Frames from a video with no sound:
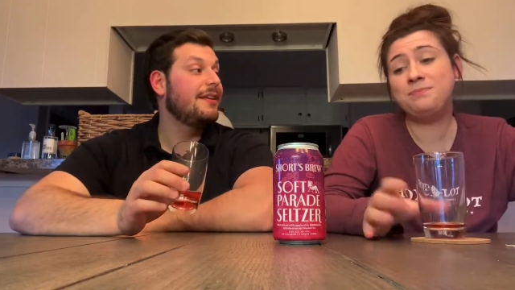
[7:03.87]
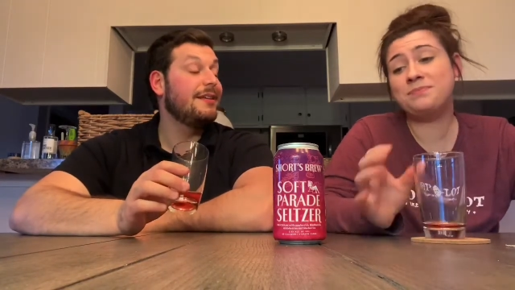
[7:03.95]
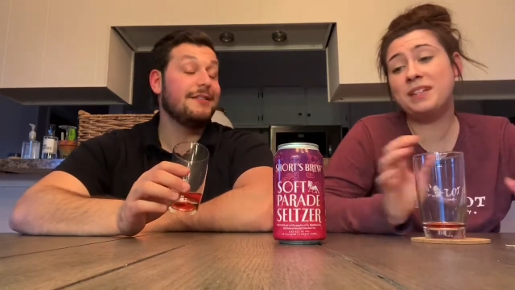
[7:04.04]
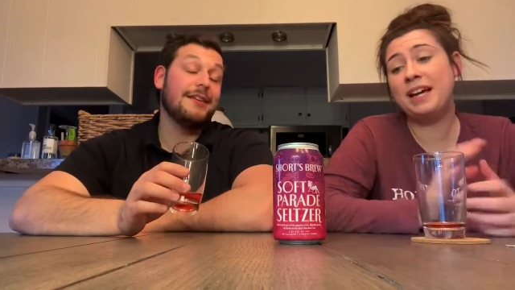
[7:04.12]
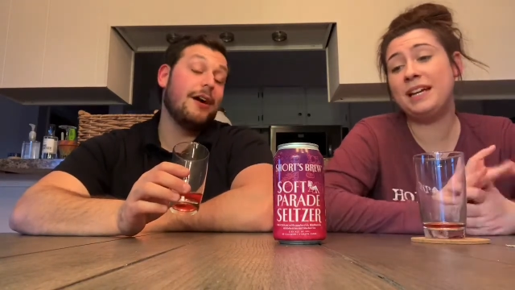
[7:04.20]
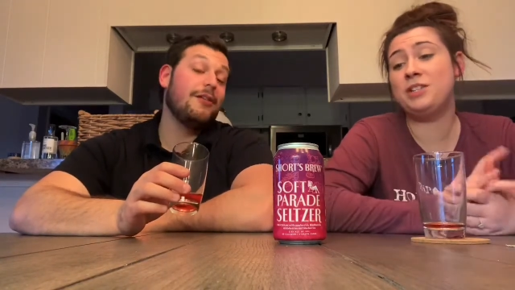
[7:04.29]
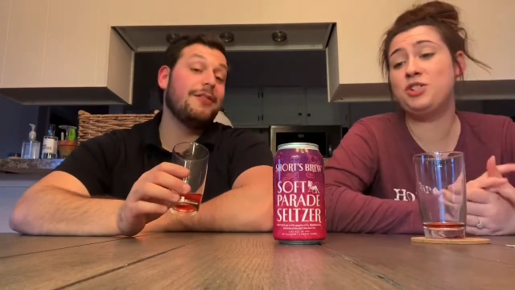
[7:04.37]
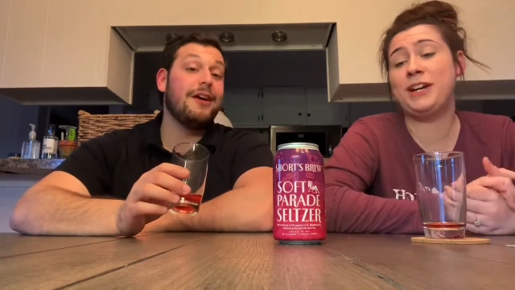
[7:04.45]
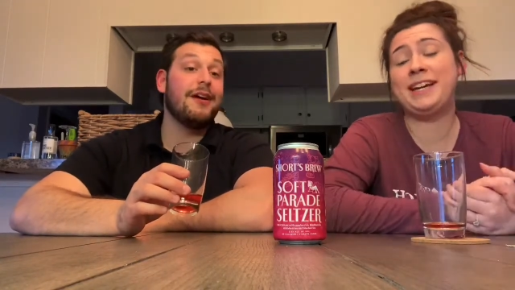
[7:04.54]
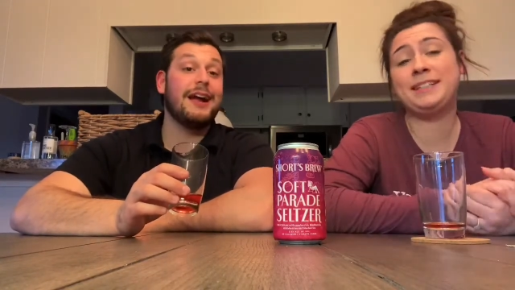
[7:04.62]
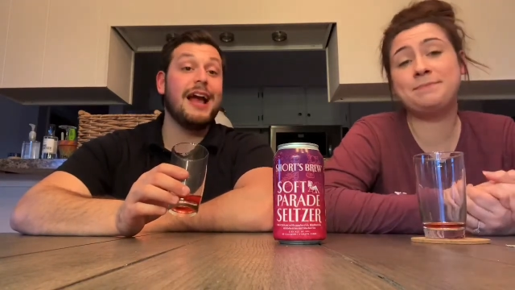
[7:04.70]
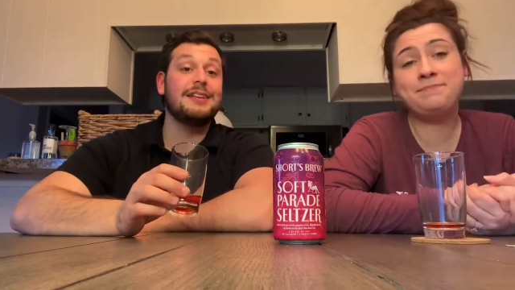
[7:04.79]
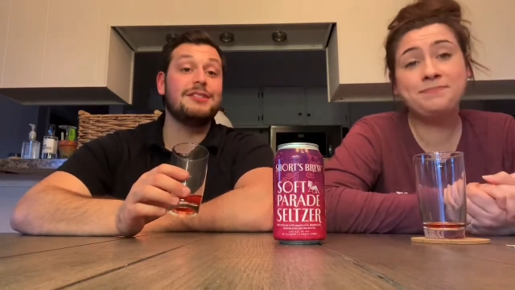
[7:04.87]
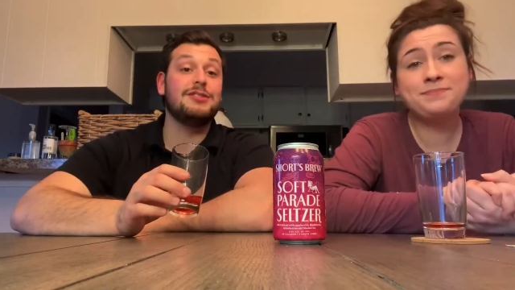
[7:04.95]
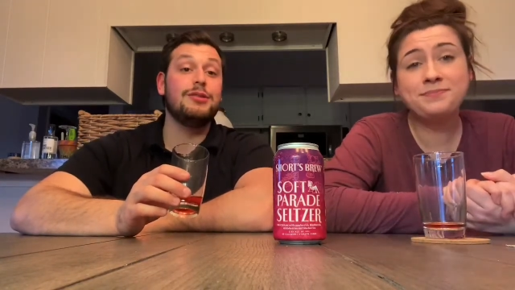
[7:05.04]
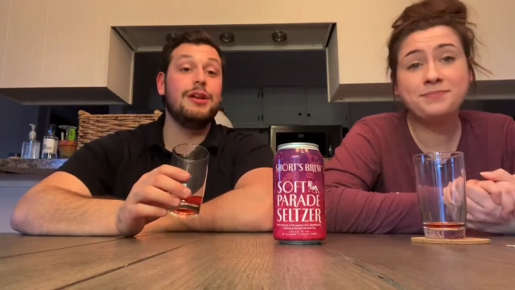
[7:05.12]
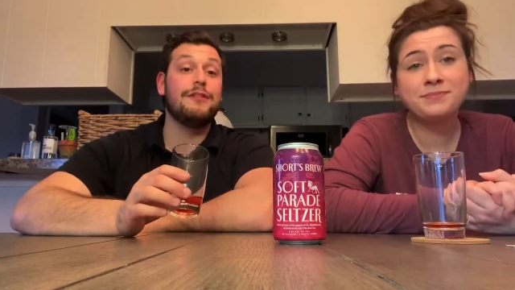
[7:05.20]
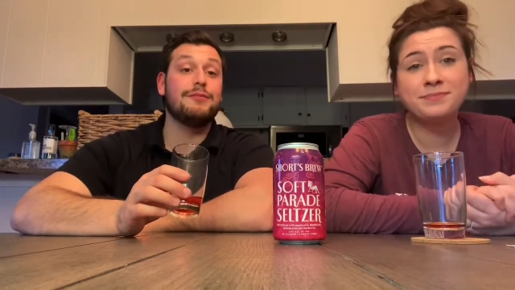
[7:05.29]
Speaker 1: So there, it. guys. It's
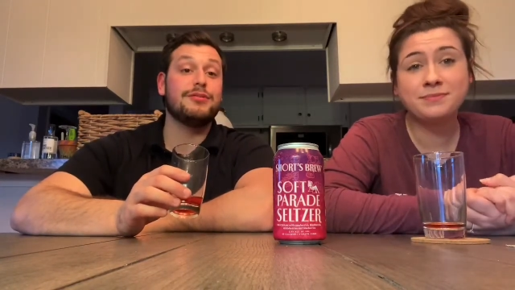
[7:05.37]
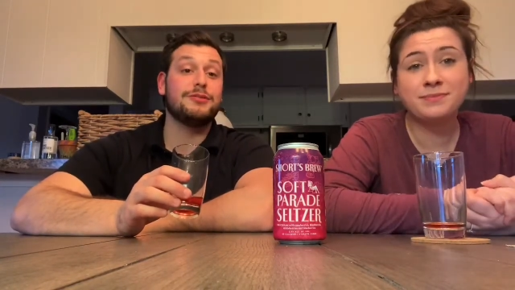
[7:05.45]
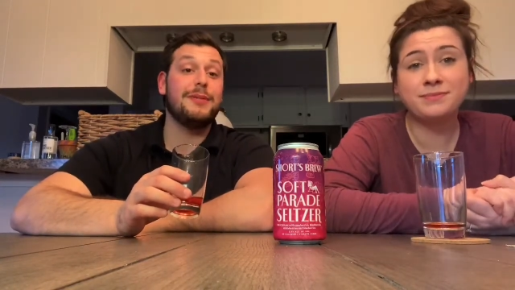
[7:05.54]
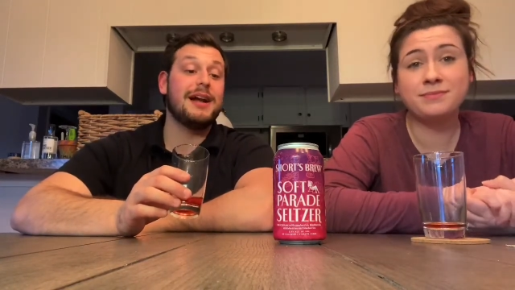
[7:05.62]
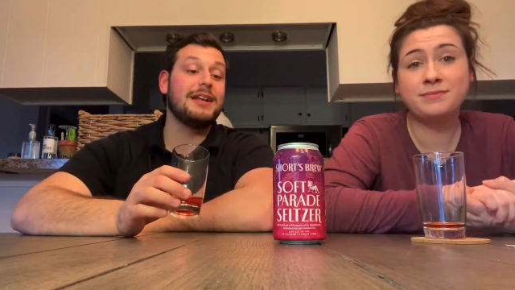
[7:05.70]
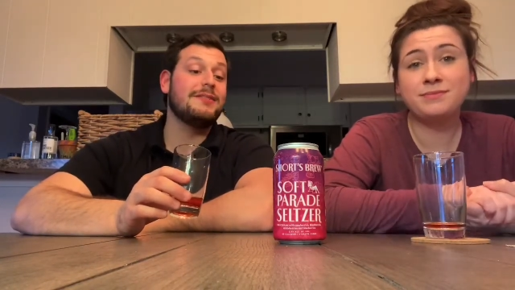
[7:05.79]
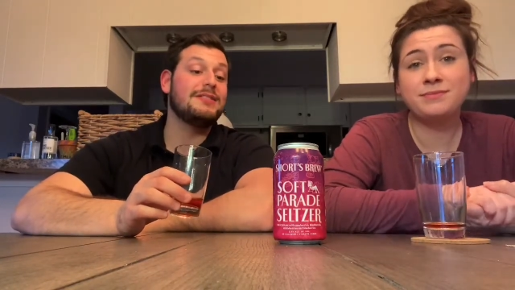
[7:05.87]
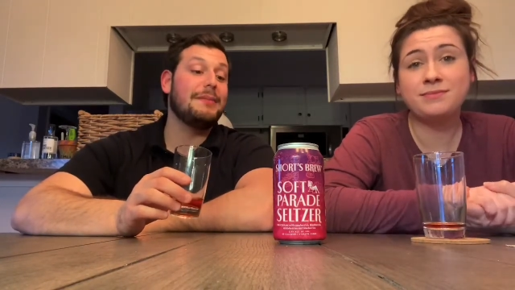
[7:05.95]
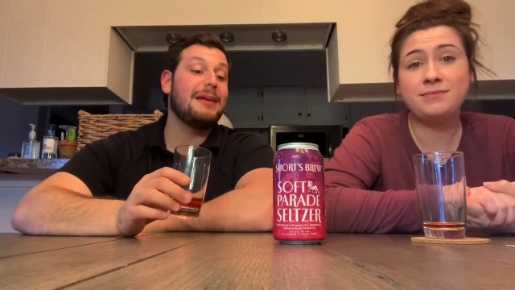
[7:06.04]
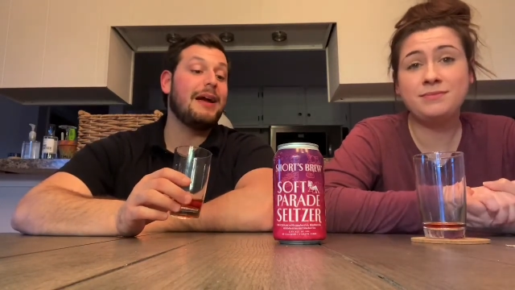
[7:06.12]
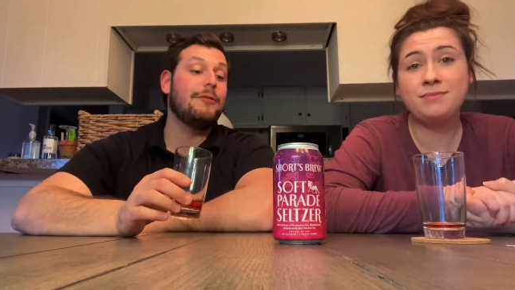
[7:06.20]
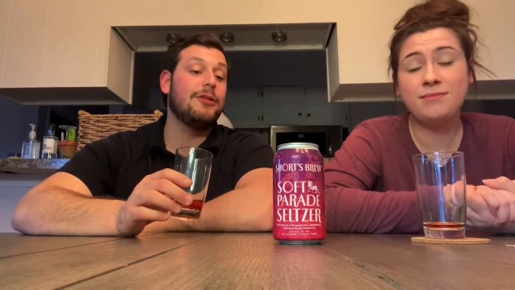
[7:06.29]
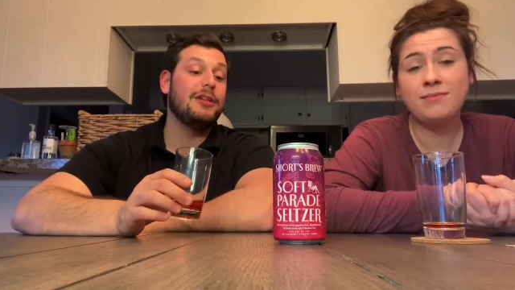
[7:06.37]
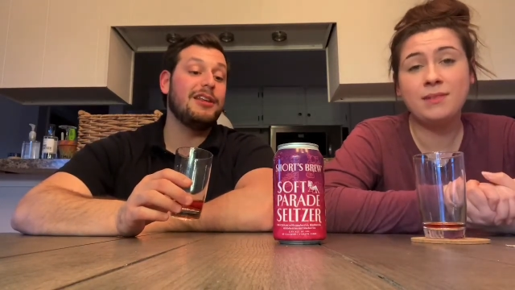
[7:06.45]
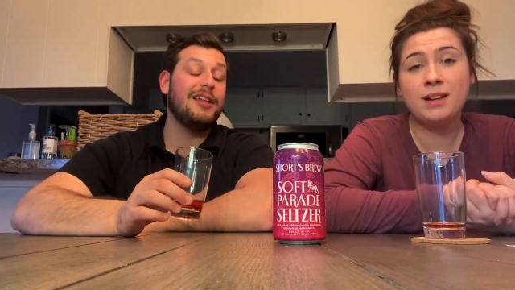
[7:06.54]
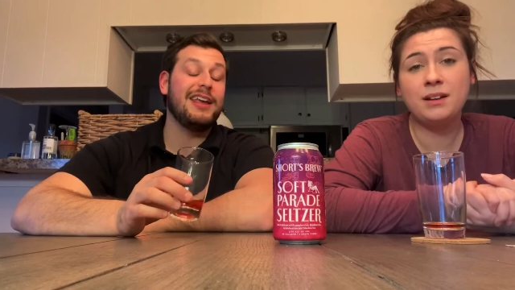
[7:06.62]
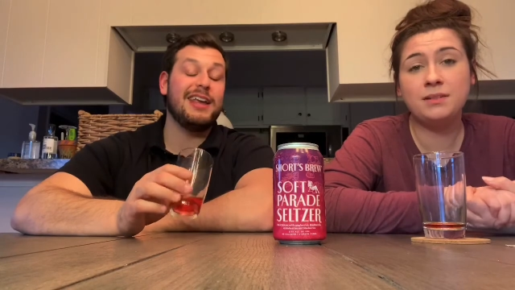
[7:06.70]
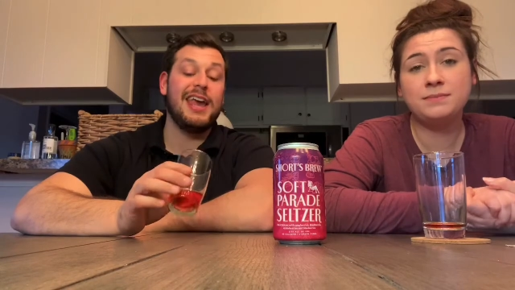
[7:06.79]
two different perspectives. I'm not really
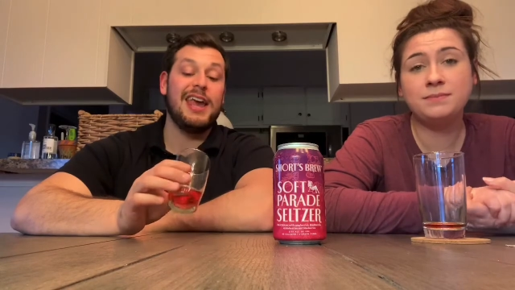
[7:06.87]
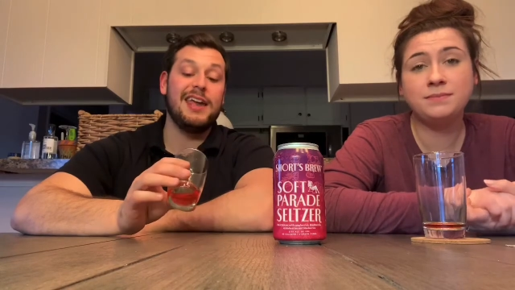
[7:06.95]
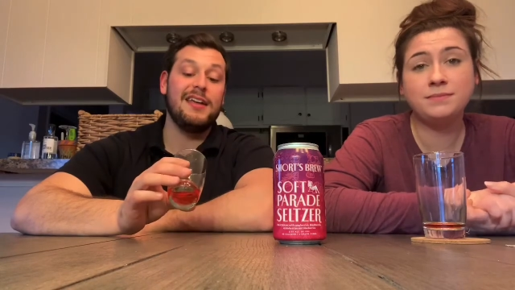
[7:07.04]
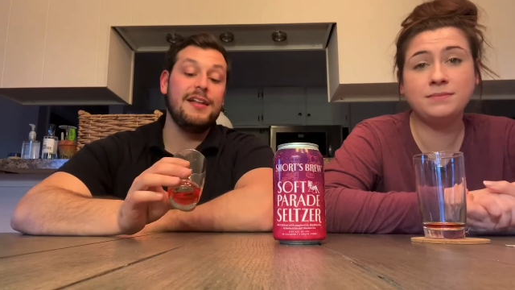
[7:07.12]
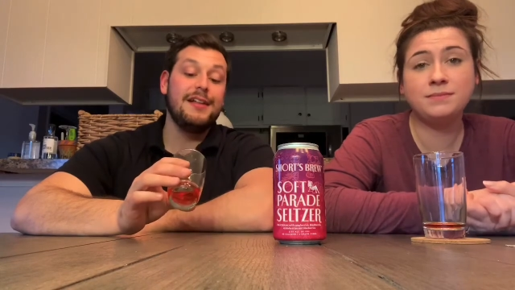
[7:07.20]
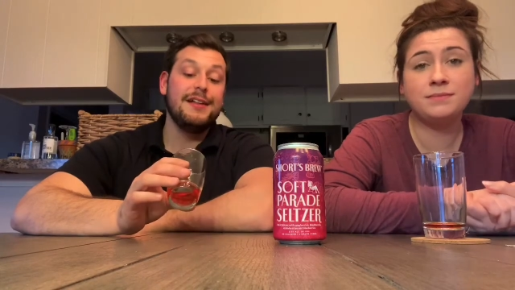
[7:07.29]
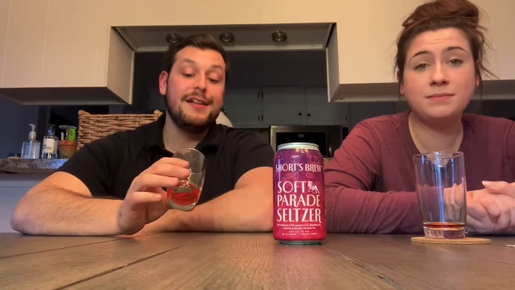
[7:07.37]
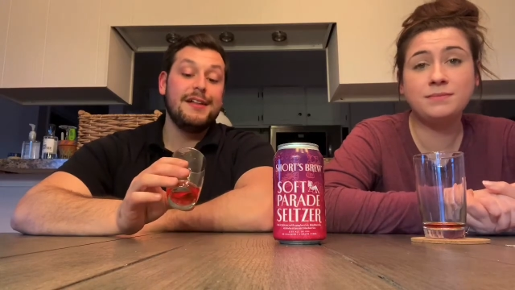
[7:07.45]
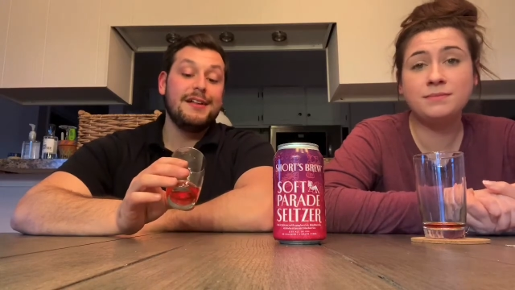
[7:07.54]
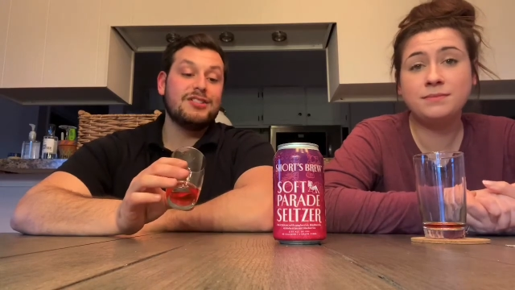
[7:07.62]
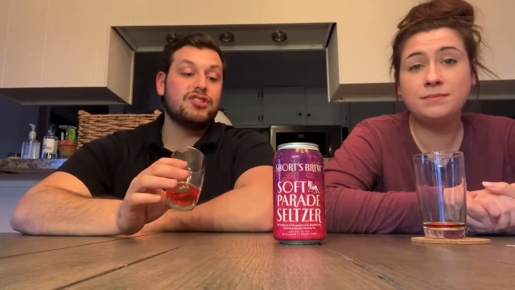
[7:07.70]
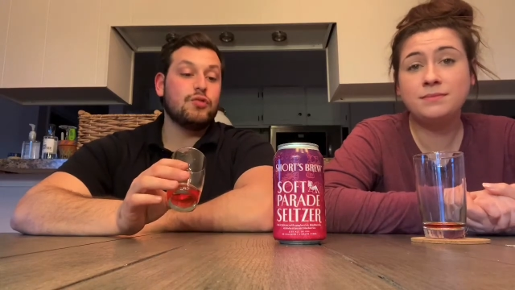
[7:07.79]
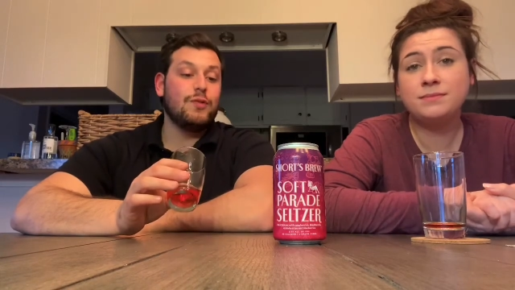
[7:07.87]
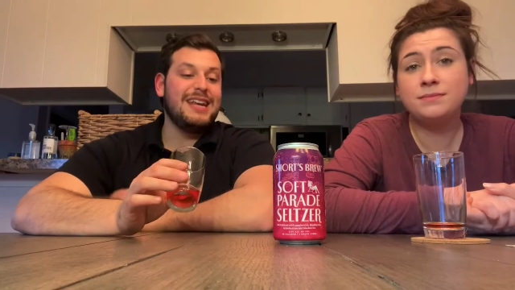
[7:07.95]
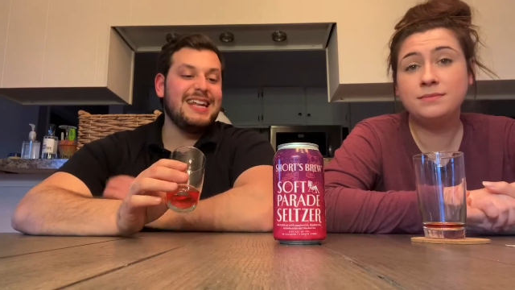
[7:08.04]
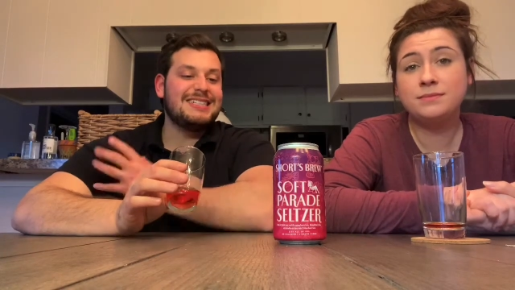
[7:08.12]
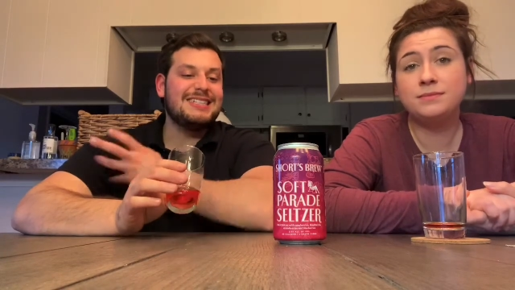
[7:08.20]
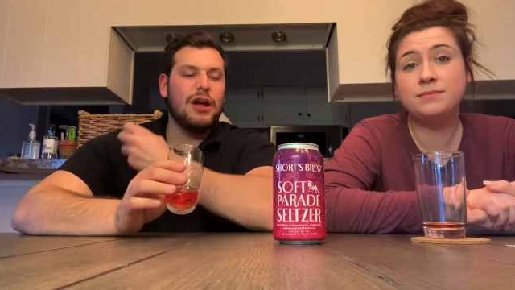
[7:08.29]
like a
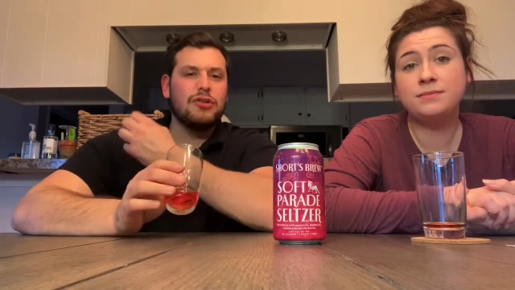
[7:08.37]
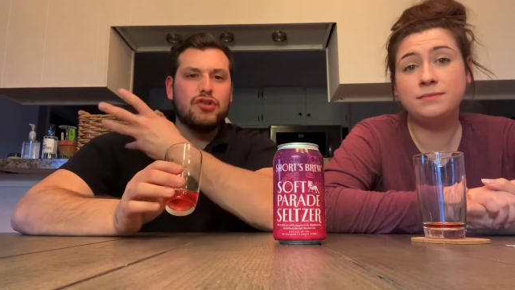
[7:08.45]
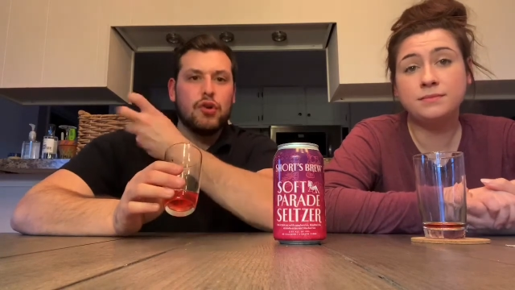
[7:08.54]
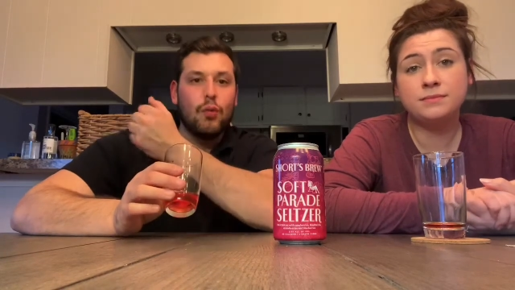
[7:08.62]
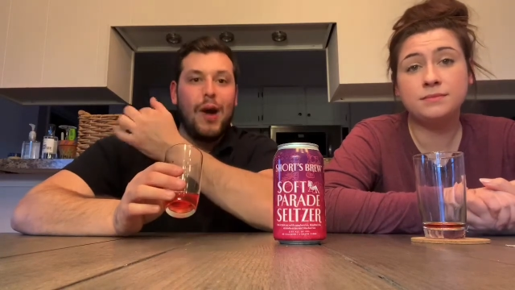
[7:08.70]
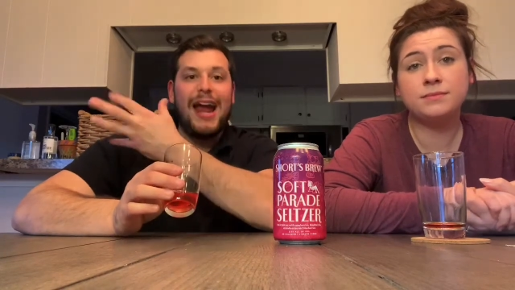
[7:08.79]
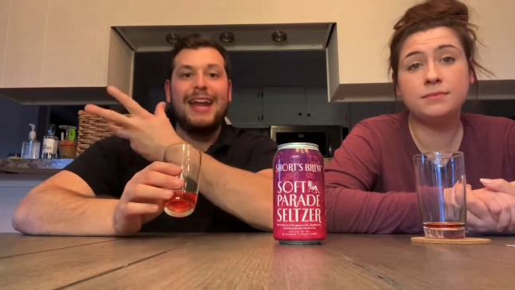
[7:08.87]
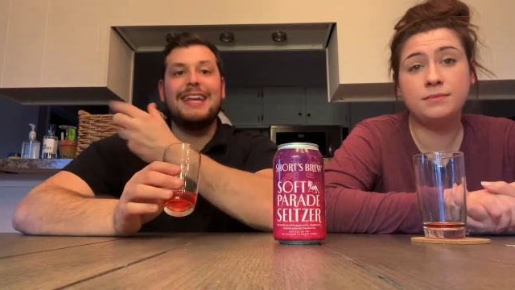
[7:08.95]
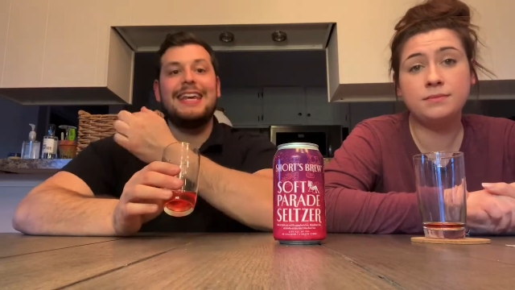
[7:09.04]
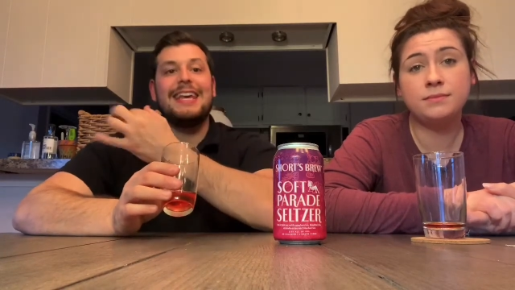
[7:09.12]
sweet seltzer winey